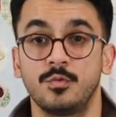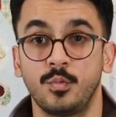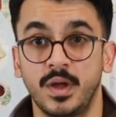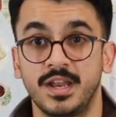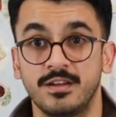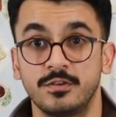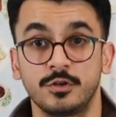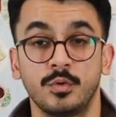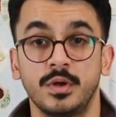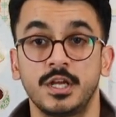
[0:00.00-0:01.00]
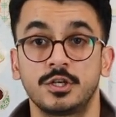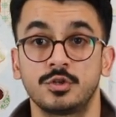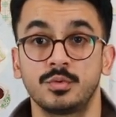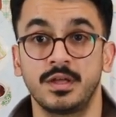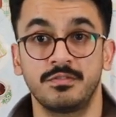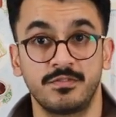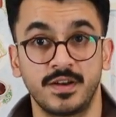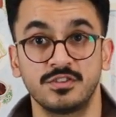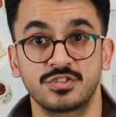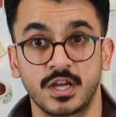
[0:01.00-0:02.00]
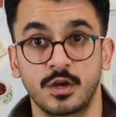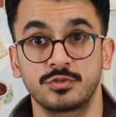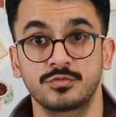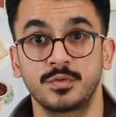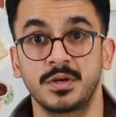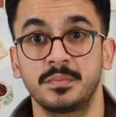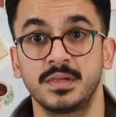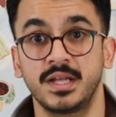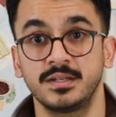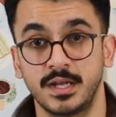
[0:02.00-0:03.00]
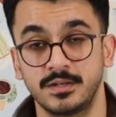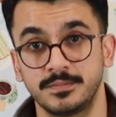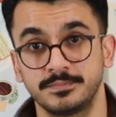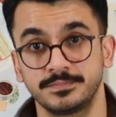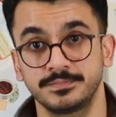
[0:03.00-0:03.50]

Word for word: whenever going to a friend's house for a play date.